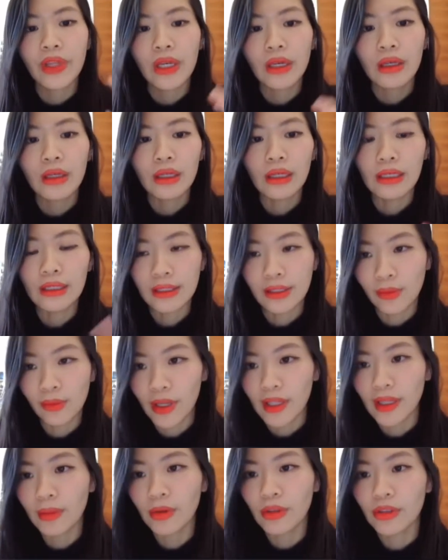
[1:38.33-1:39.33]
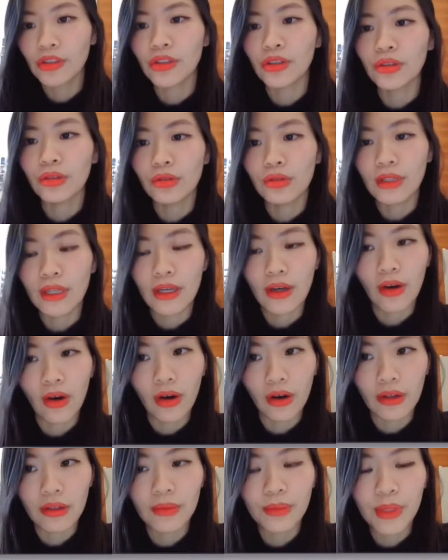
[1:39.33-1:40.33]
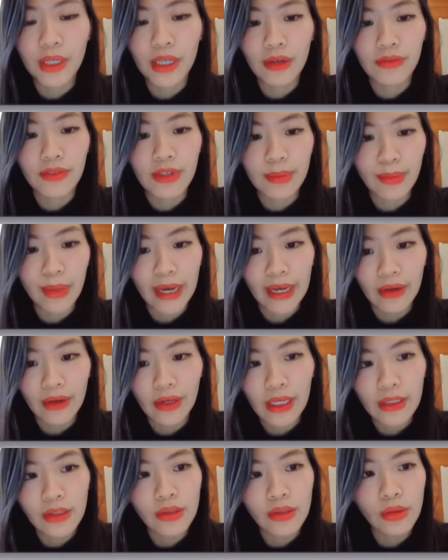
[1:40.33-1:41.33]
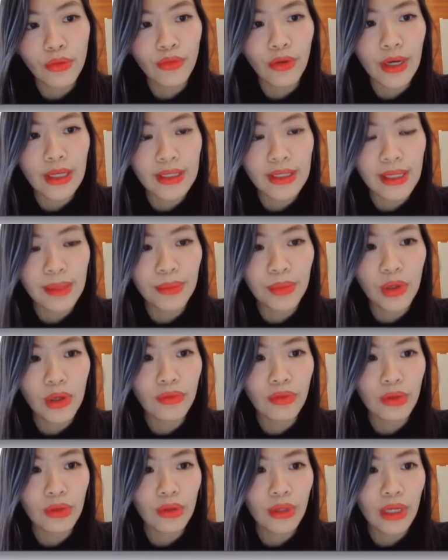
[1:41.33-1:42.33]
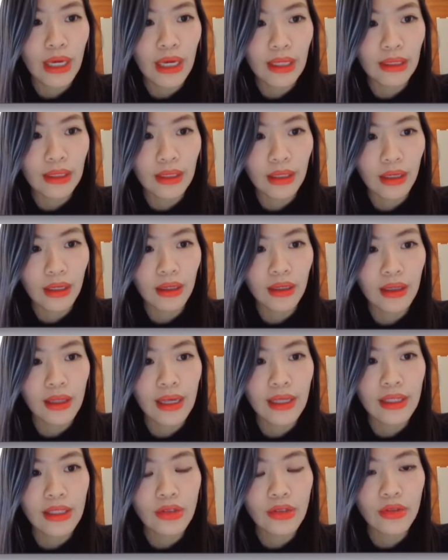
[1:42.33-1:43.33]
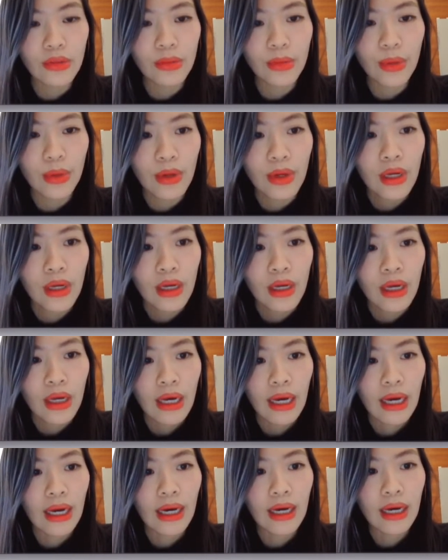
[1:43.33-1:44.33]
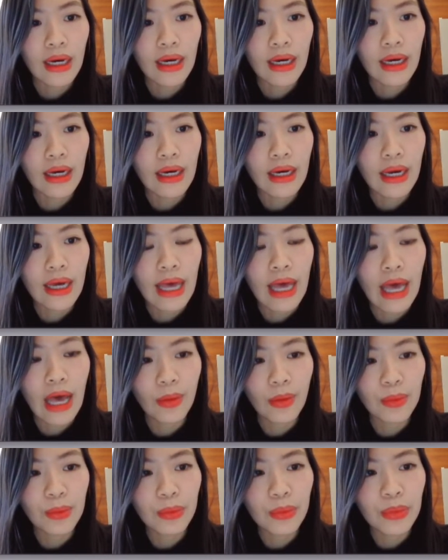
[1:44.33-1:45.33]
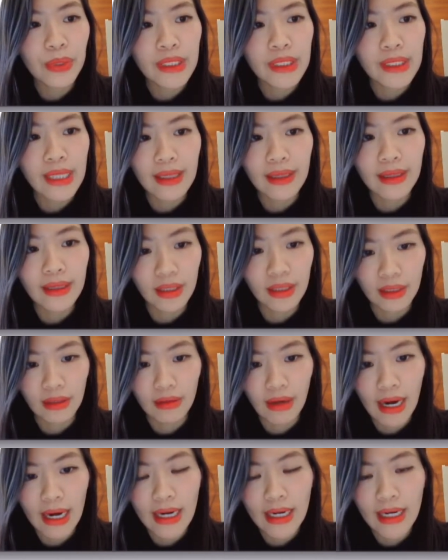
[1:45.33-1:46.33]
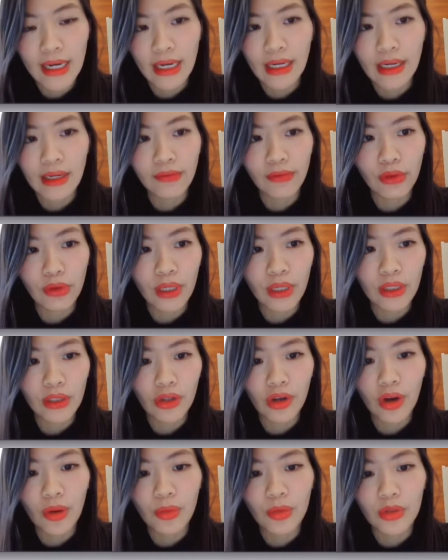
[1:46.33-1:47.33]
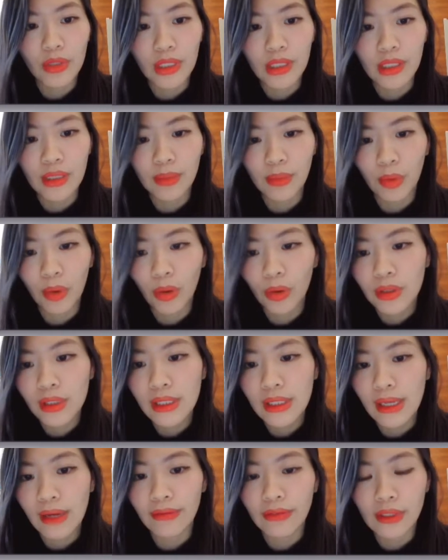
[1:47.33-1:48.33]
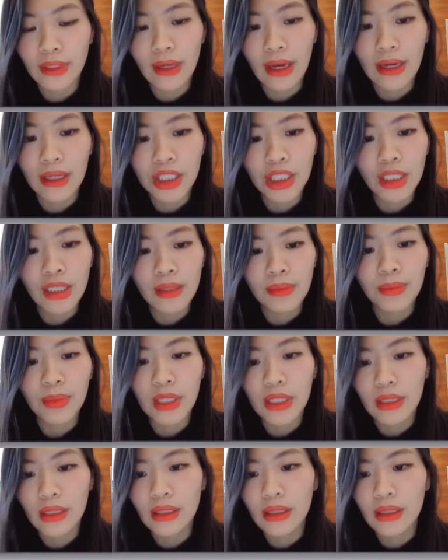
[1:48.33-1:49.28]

is the one I'm going to show you today on peer feedback. Okay, so for example, if you look at the Classroom help center, right, and then if you look at the community post, there's actually been